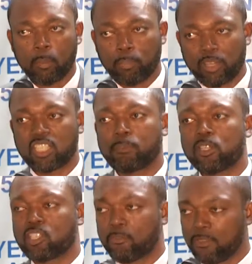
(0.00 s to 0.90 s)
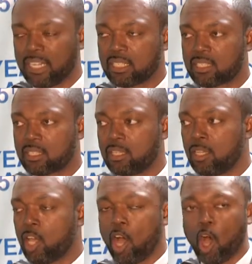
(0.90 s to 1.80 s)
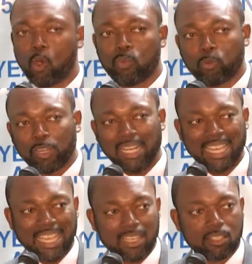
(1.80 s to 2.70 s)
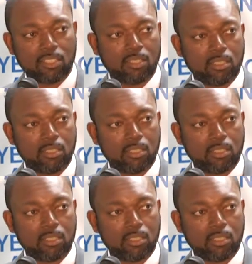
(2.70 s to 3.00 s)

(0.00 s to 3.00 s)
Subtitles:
Principles are fixed. How we relate